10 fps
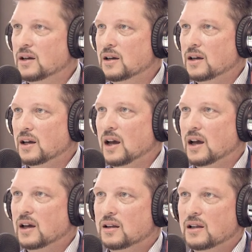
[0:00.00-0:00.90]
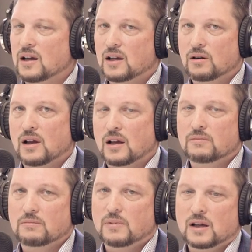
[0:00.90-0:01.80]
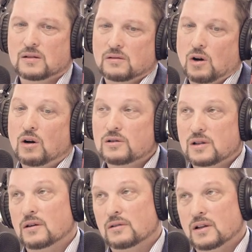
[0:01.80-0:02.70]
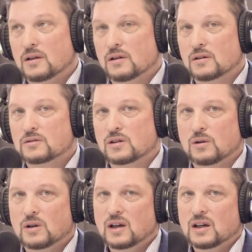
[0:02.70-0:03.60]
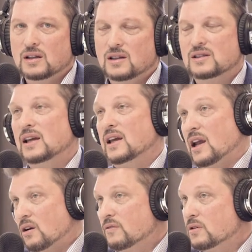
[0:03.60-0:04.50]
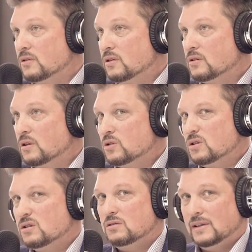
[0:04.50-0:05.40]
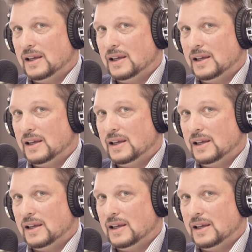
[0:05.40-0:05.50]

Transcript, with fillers: Yeah, yeah, and that internet-based call center lender. So, does he care if your loan closes?